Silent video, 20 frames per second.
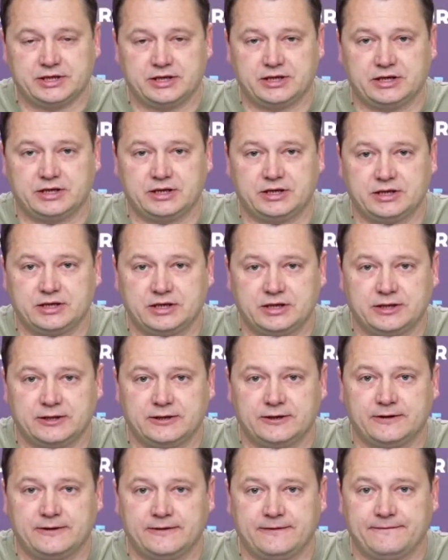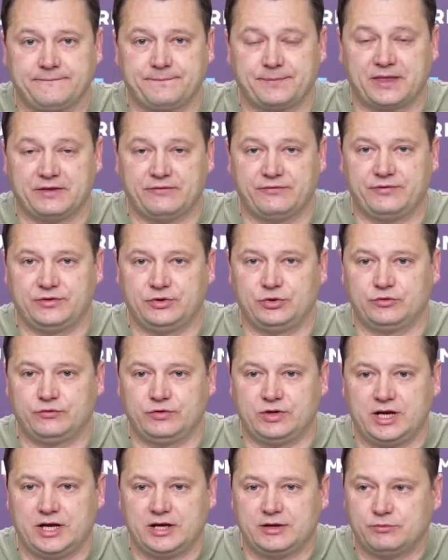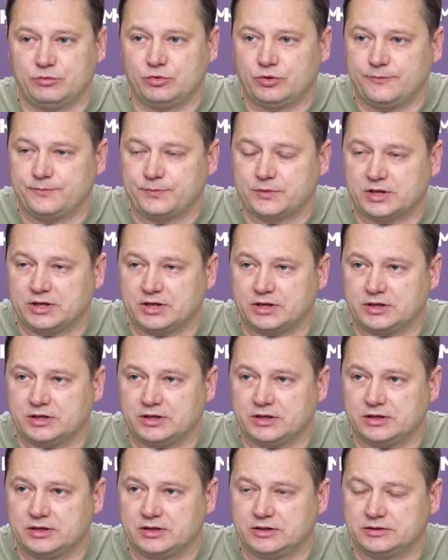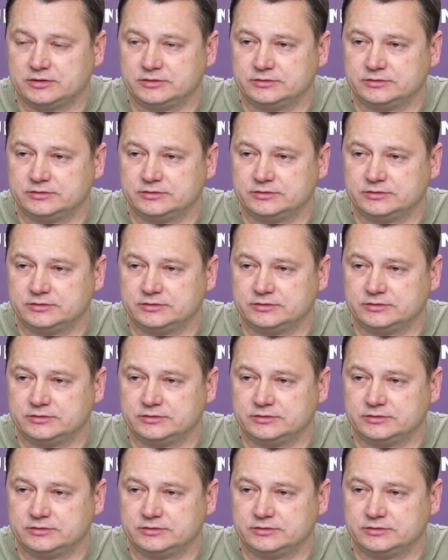Not only we renew